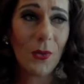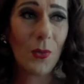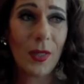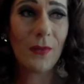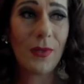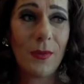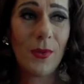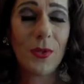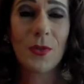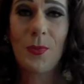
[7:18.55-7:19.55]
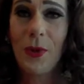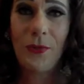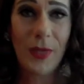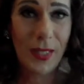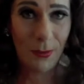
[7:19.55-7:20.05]
one of the most
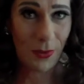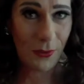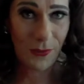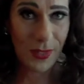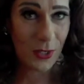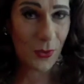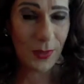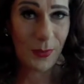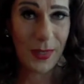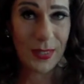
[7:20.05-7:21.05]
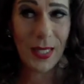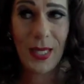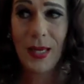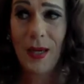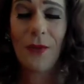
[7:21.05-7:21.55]
perfect screenplays
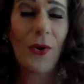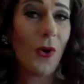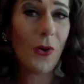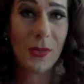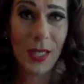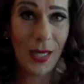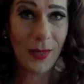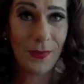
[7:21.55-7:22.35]
of all time.